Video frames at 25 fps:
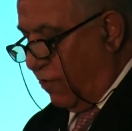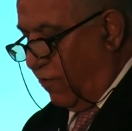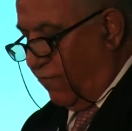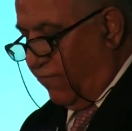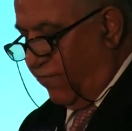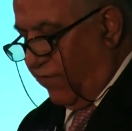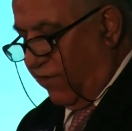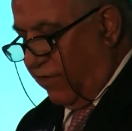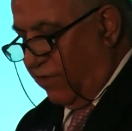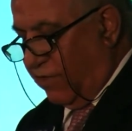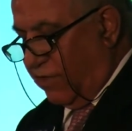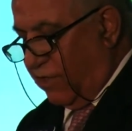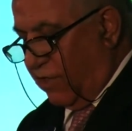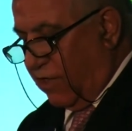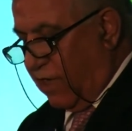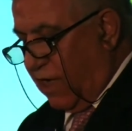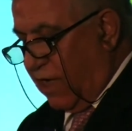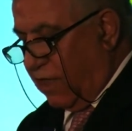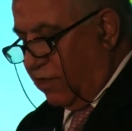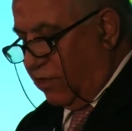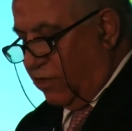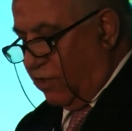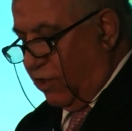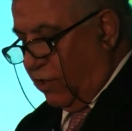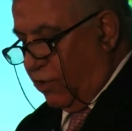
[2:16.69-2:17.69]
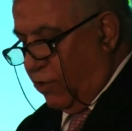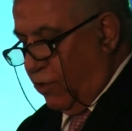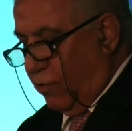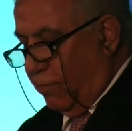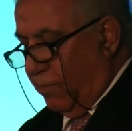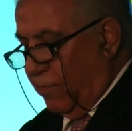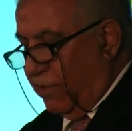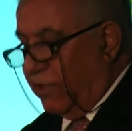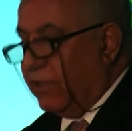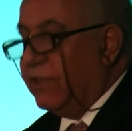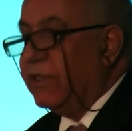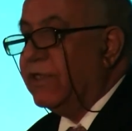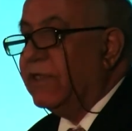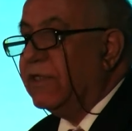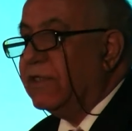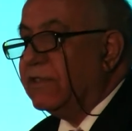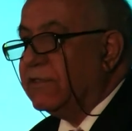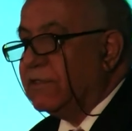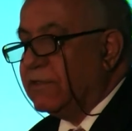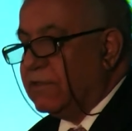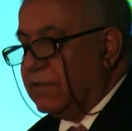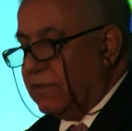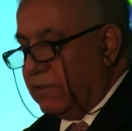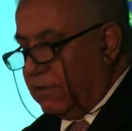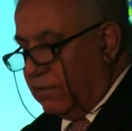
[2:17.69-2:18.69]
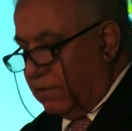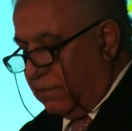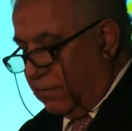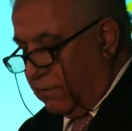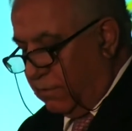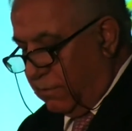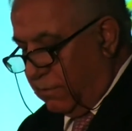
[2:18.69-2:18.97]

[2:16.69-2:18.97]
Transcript: of inter-country committees.